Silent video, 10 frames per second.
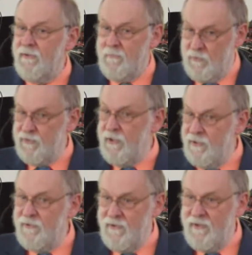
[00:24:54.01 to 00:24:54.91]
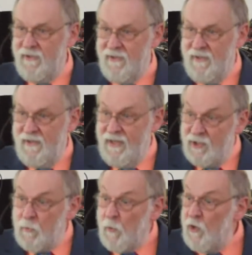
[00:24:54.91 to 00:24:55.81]
Percentage.
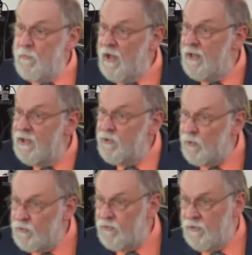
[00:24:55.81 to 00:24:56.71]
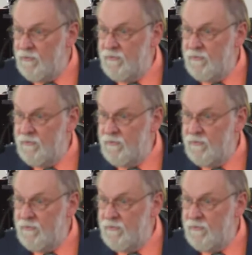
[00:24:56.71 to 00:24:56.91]
It's prepaid interest.